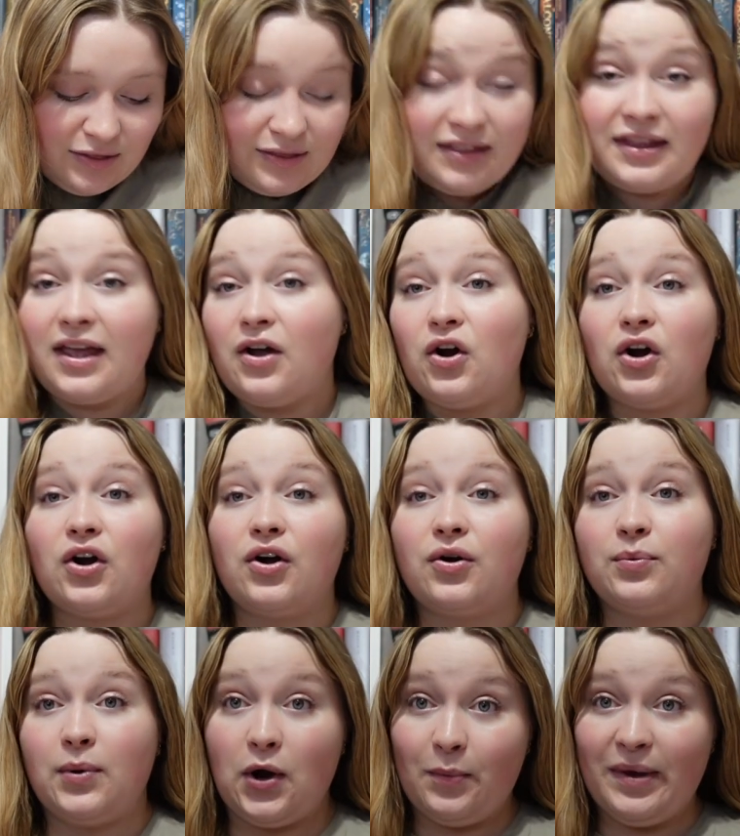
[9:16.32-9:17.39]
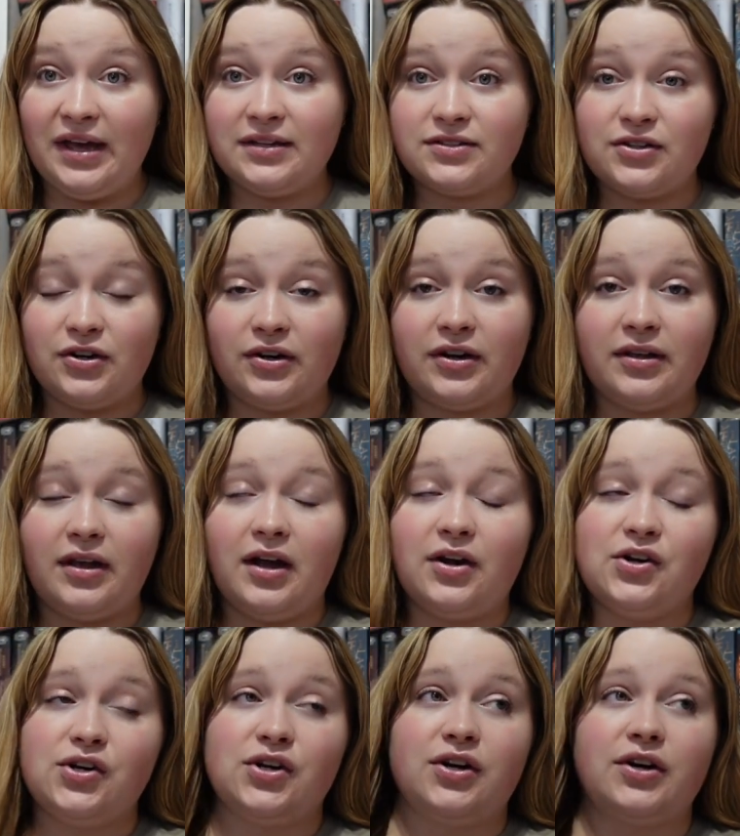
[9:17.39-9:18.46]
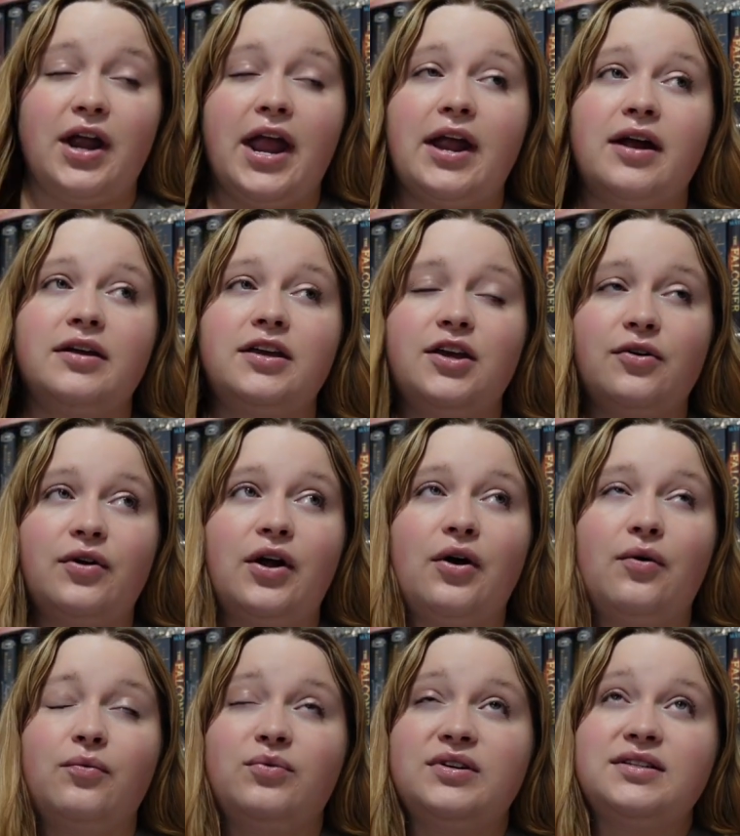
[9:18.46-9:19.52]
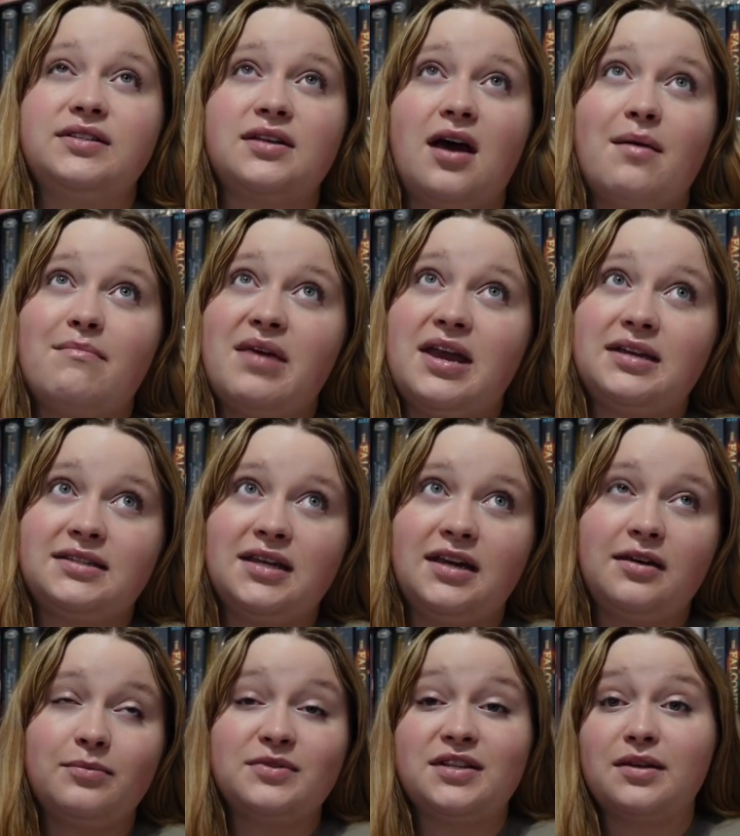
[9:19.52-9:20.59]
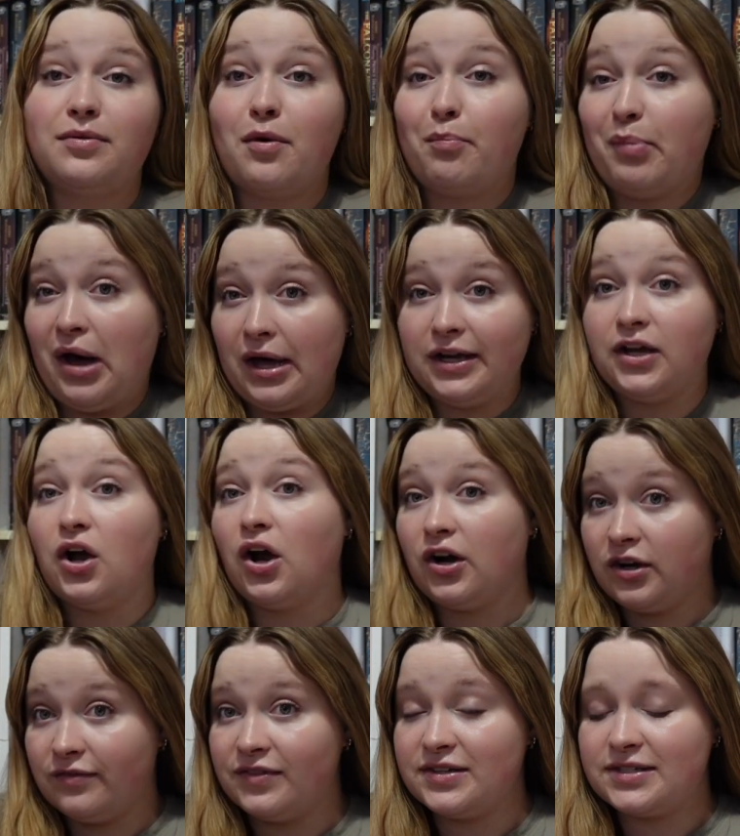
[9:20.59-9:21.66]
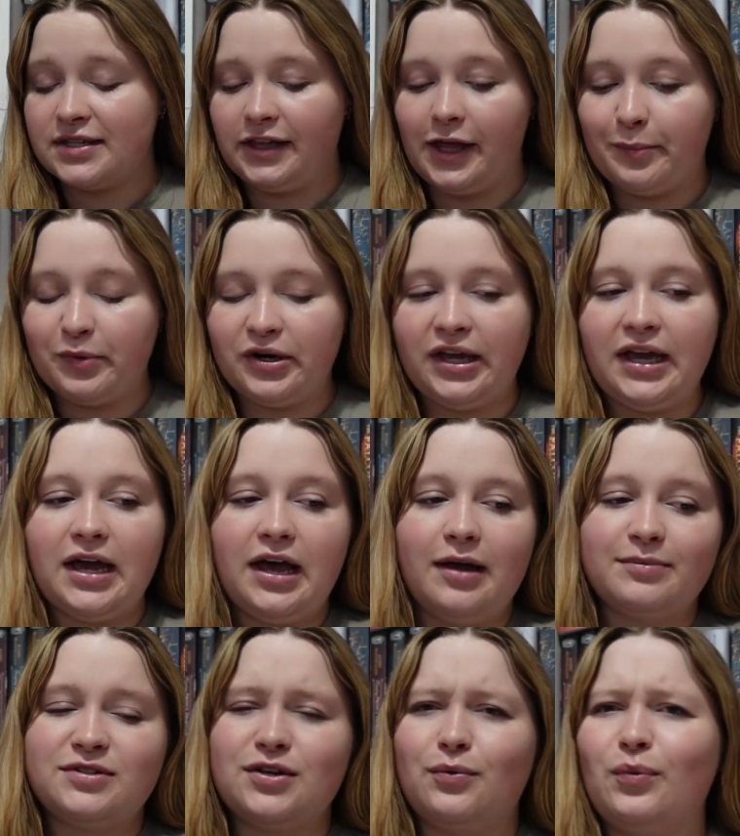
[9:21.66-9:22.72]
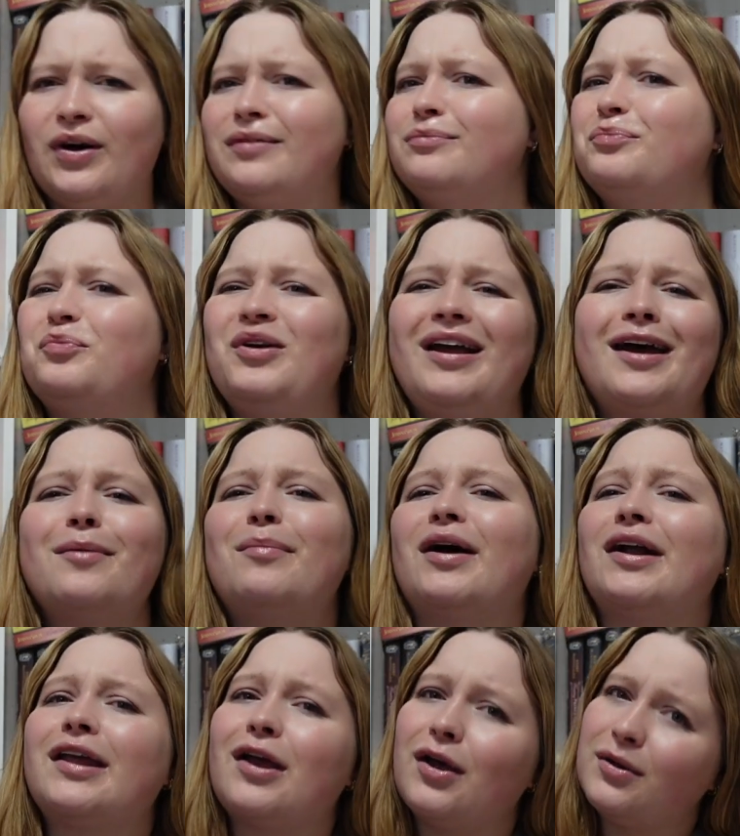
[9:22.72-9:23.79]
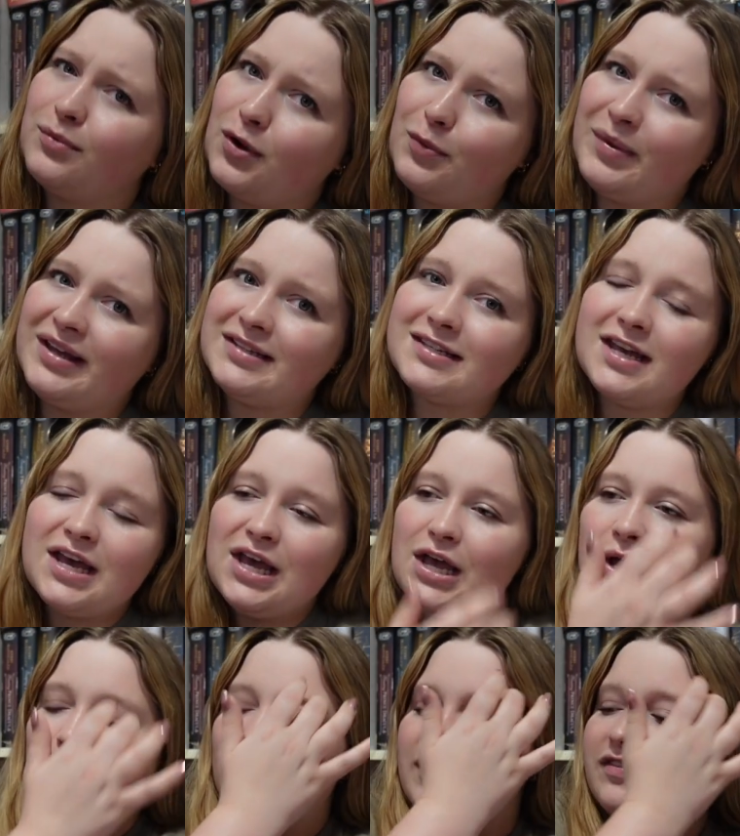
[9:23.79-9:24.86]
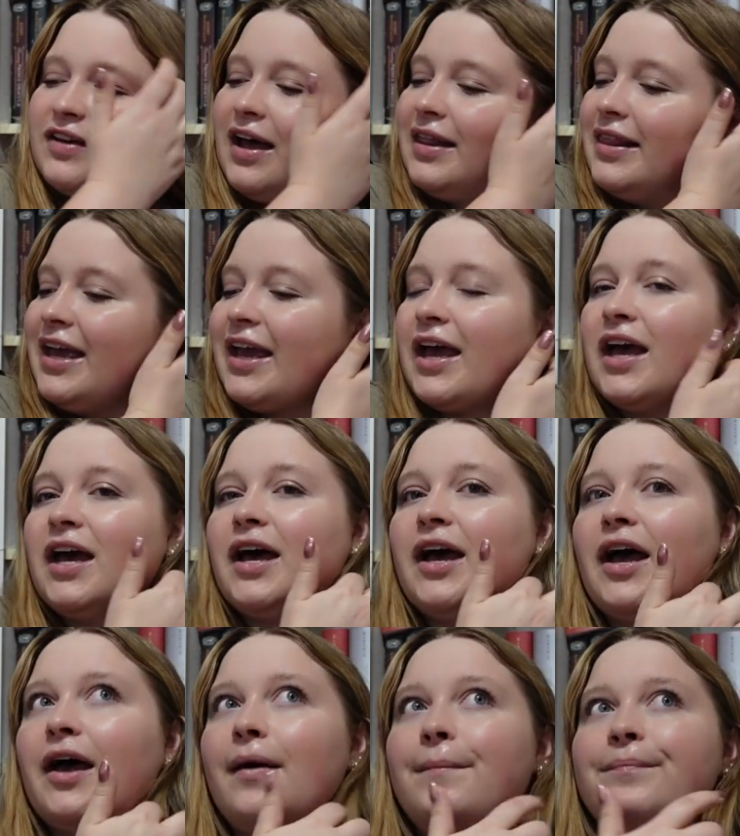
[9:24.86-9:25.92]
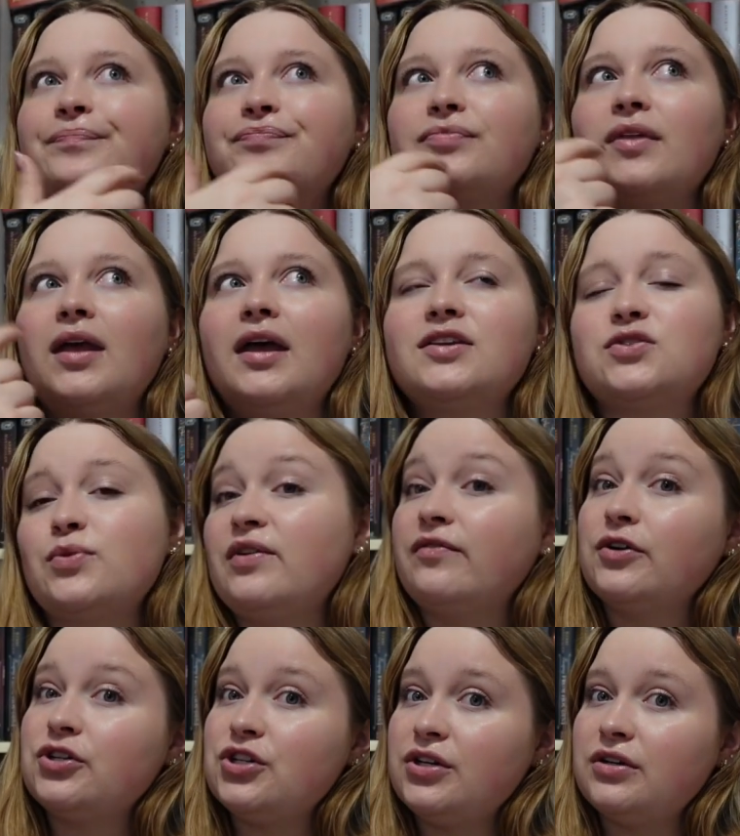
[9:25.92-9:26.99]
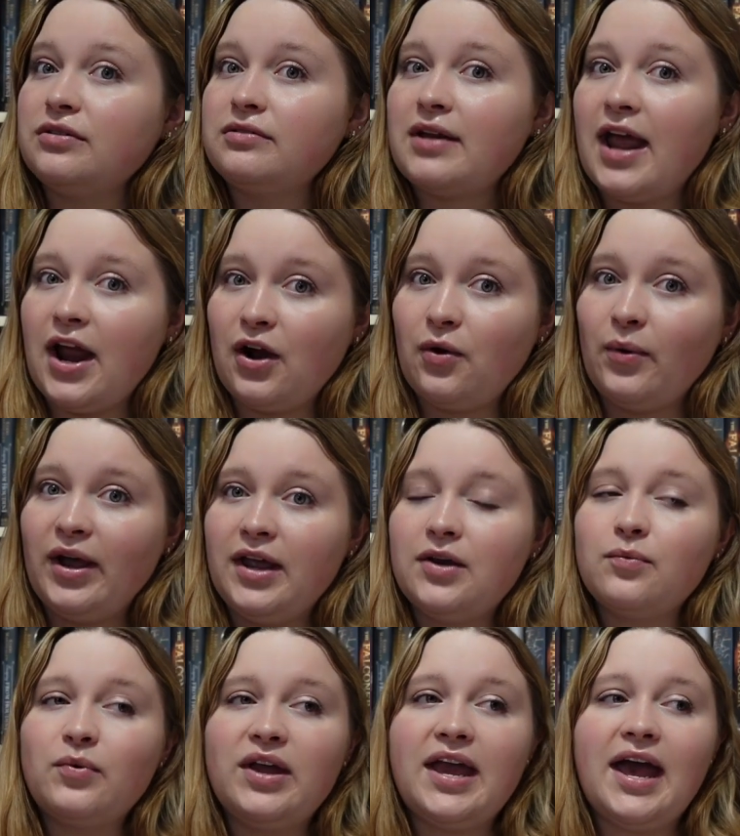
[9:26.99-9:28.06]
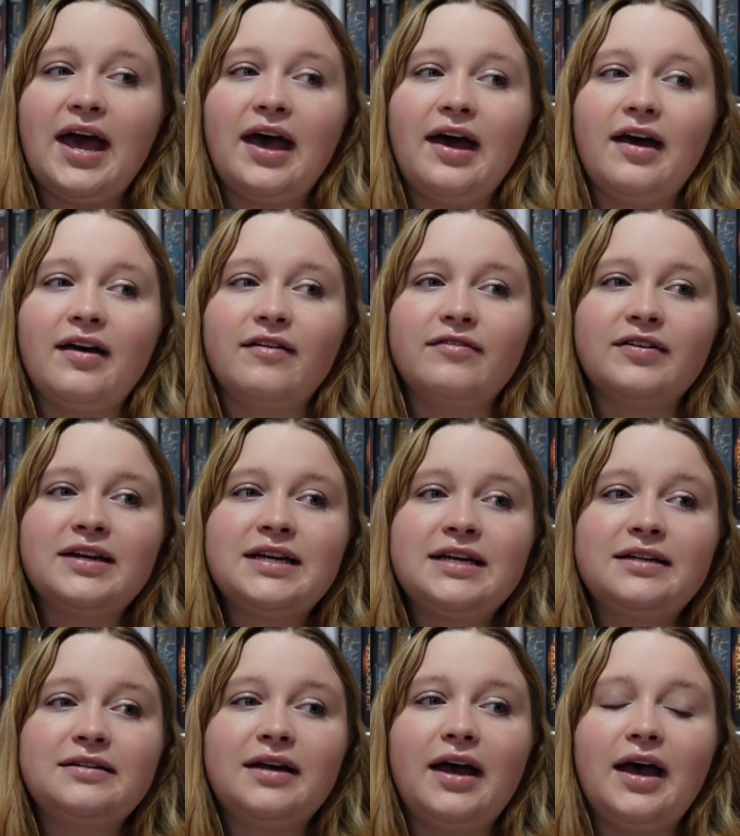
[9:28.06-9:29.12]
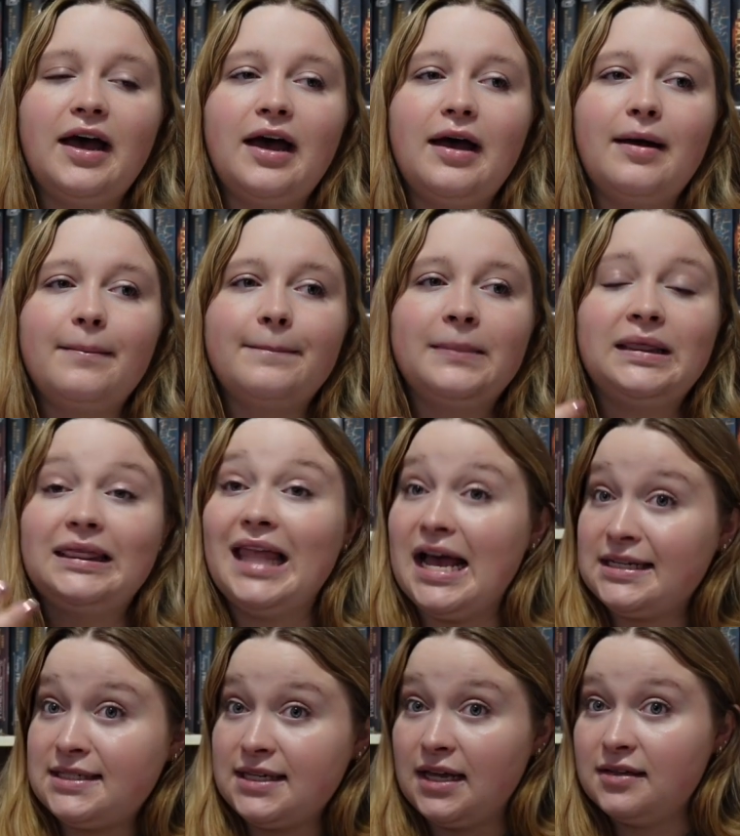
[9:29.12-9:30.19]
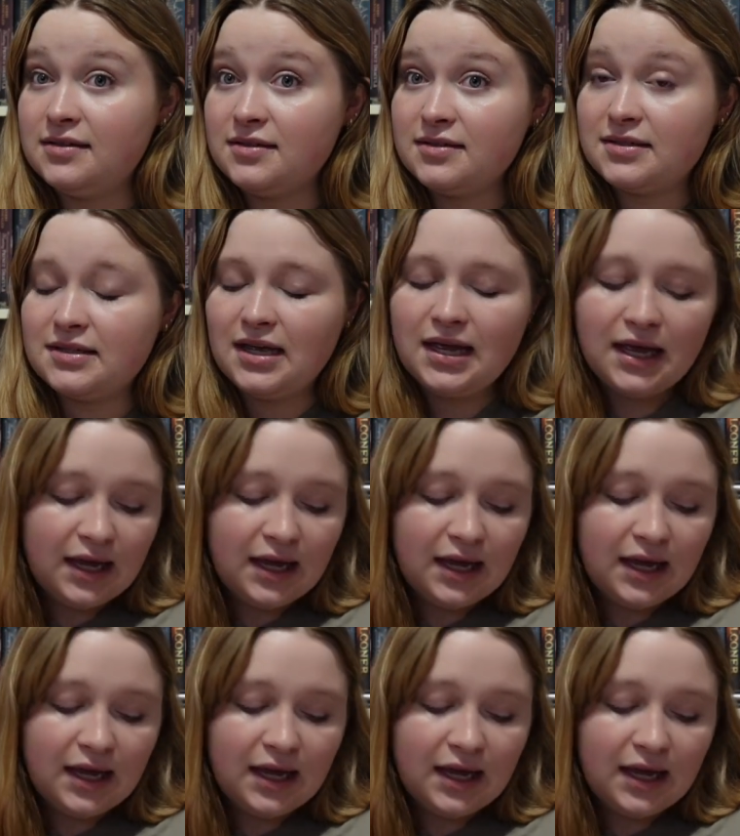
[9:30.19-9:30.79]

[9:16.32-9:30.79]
like her romance, her her hero was amazing. It was the bodyguard of the celebrity. Um, so one, we got a bodyguard romance. We've got like um, a sweet virgin heroine. We have um, lessons,